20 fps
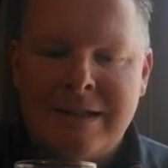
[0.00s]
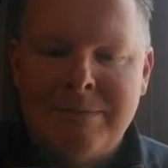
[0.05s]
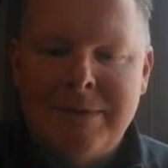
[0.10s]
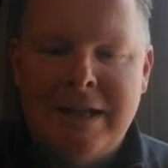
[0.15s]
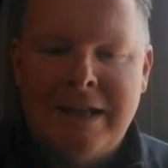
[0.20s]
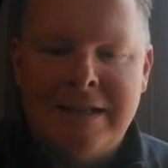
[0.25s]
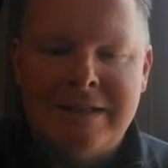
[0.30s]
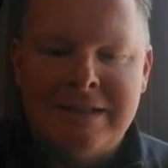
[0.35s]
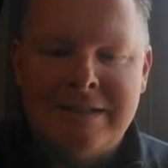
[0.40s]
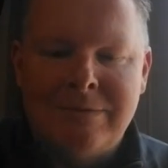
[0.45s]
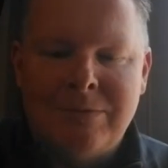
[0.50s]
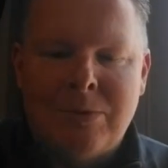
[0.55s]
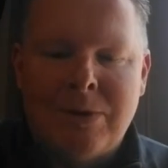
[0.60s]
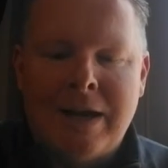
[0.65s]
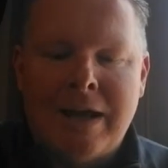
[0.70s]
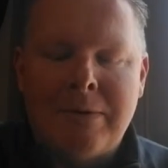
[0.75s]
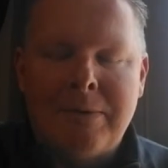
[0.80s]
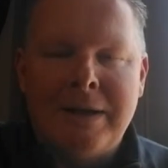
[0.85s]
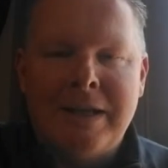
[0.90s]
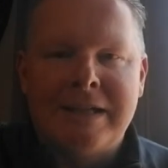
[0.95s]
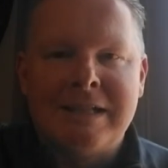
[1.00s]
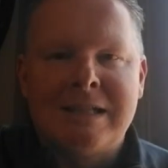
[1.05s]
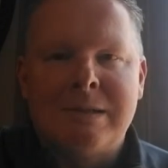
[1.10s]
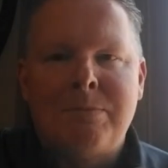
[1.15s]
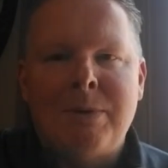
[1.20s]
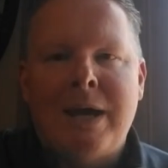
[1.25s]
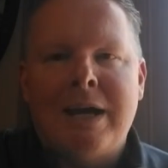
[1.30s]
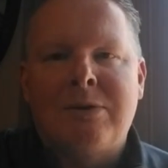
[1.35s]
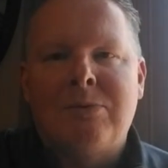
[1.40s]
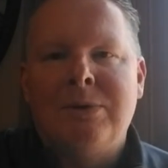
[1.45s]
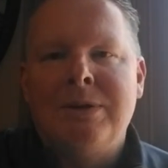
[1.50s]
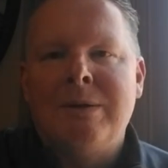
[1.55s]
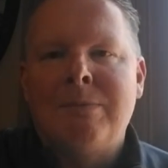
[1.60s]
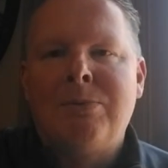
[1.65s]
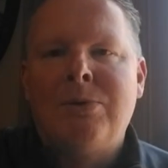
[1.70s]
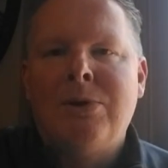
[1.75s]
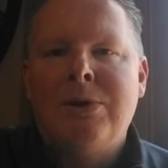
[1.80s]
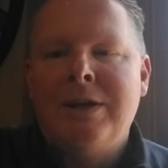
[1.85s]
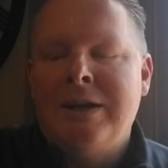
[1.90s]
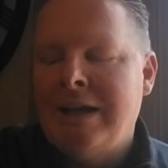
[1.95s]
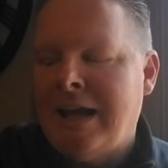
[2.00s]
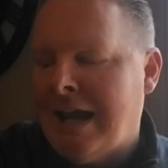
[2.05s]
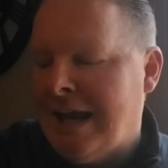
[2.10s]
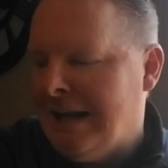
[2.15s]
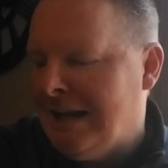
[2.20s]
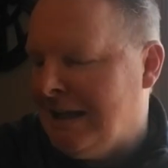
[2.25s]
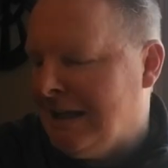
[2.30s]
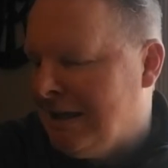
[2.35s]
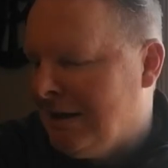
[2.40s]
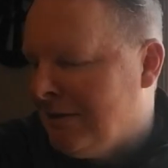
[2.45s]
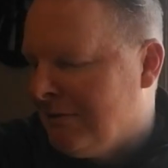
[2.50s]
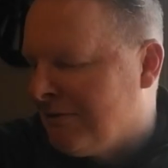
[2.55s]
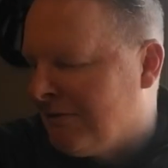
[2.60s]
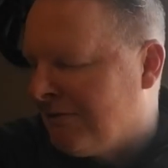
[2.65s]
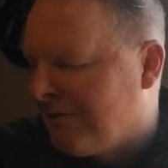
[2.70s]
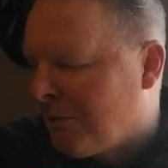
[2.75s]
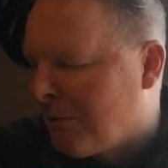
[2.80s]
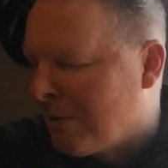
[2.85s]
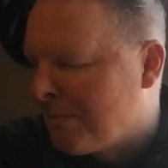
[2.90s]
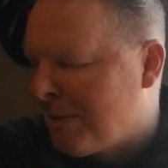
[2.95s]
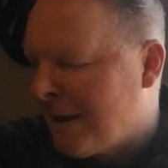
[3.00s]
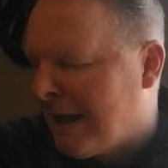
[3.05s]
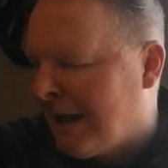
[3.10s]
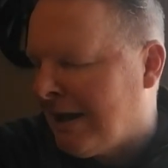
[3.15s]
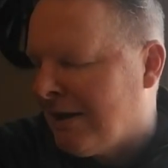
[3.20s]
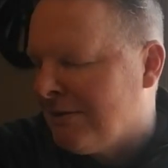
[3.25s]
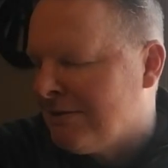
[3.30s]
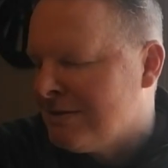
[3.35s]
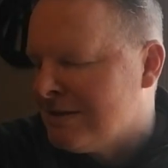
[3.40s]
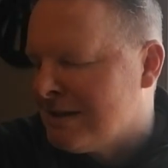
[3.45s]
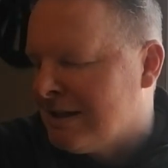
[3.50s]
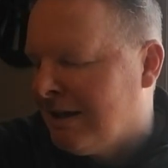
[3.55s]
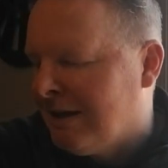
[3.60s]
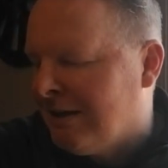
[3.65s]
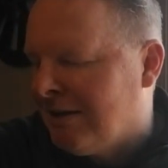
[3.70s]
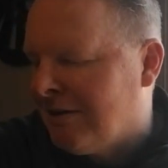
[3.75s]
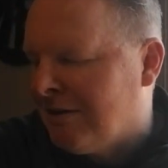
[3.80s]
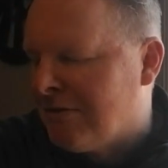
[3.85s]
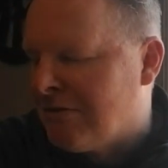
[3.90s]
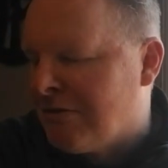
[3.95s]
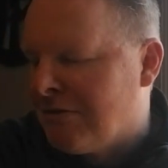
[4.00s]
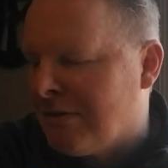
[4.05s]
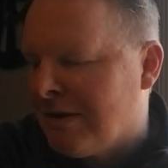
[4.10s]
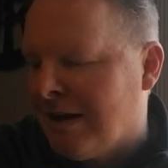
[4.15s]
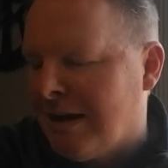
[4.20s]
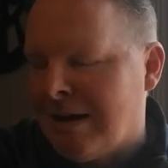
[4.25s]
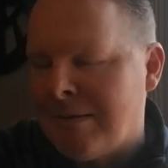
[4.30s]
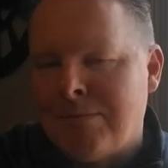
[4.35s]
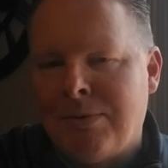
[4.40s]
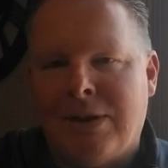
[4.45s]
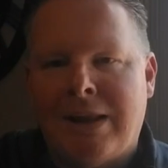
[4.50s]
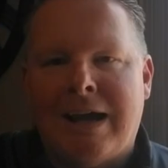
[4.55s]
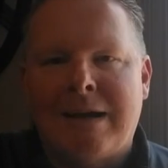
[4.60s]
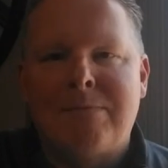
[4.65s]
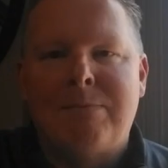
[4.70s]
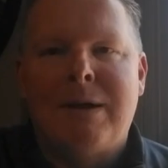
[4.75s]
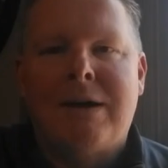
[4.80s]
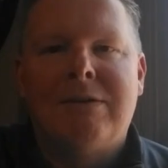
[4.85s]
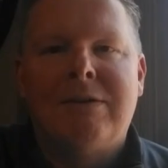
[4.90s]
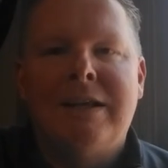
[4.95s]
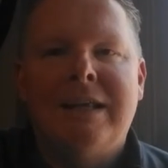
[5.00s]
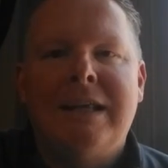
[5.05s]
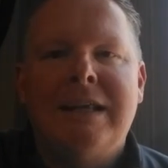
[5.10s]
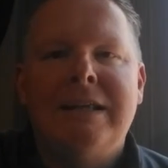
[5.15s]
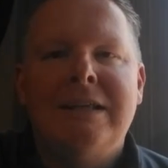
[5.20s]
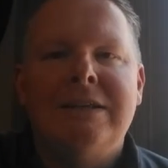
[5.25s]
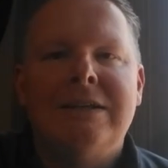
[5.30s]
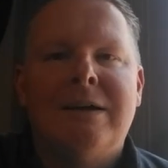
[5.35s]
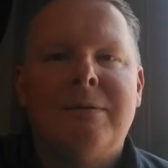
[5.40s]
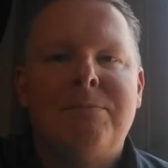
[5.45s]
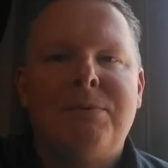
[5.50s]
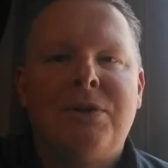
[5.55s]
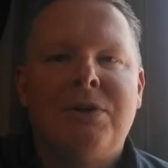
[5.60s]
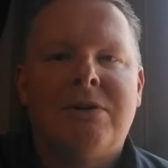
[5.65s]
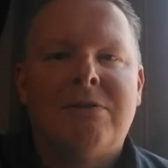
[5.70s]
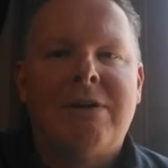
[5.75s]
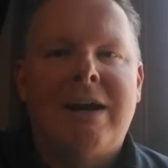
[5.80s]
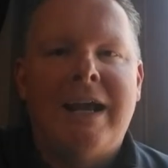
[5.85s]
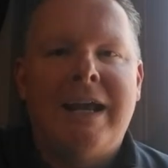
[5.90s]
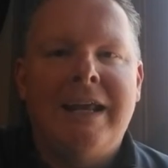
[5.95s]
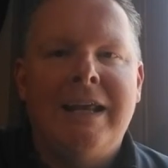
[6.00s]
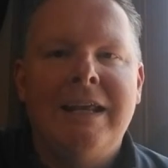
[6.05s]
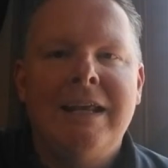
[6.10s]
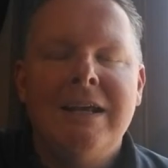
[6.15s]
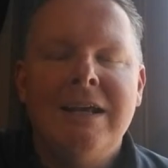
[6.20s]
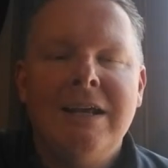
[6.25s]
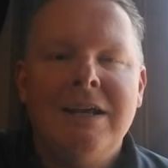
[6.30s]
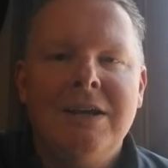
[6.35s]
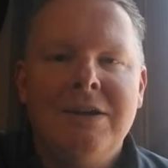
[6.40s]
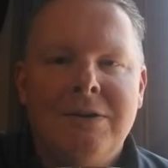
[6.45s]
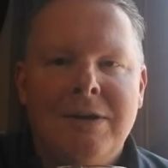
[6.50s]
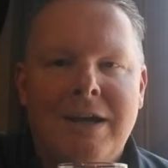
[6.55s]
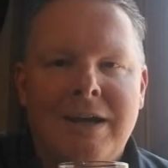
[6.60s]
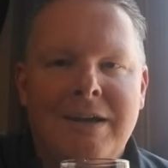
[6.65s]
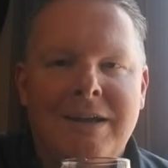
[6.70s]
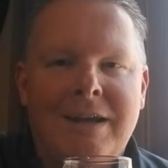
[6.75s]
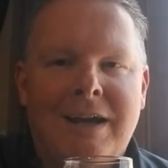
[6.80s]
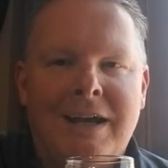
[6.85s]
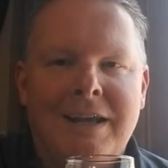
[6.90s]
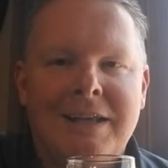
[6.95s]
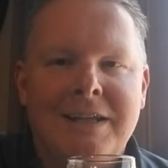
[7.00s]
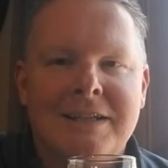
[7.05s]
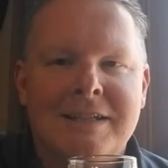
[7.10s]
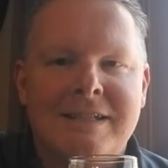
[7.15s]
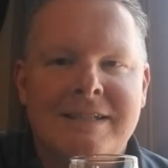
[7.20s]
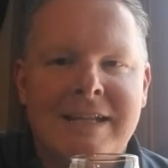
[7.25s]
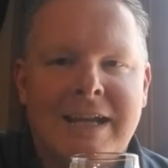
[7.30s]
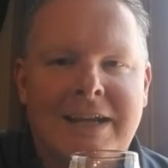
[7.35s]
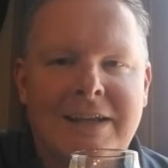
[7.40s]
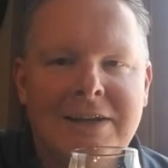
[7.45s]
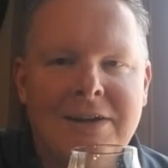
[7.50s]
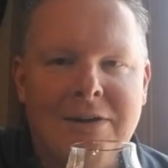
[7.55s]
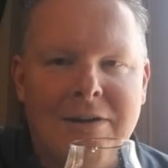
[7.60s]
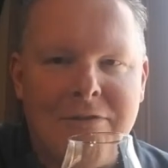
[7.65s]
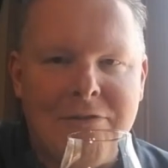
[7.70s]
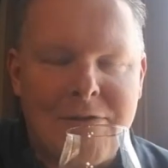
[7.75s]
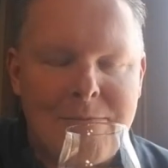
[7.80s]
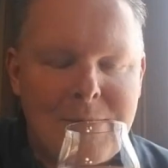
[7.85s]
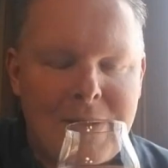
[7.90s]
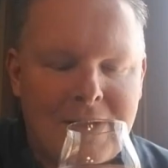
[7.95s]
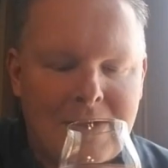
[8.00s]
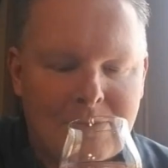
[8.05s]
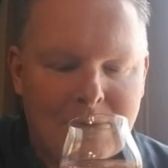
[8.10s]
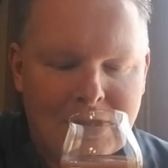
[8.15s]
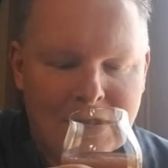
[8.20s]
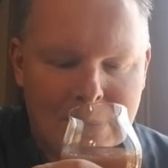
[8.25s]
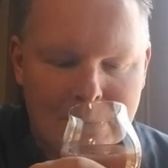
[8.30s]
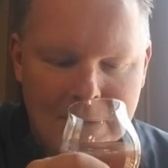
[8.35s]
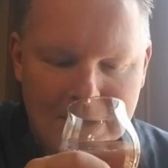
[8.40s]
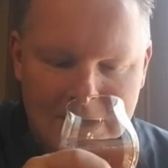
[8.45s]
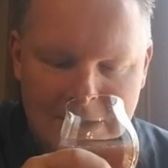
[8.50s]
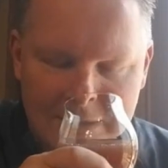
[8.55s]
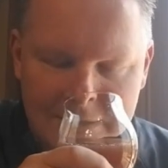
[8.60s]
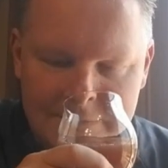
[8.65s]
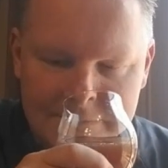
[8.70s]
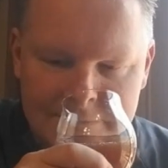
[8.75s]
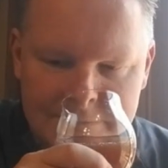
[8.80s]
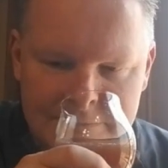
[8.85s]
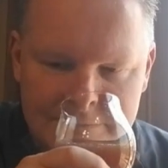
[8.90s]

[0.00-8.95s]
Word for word: I mean, it's what I would expect when you're putting 84 pounds of uh, blackberry uh, puree uh, in a secondary fermenter with your beer.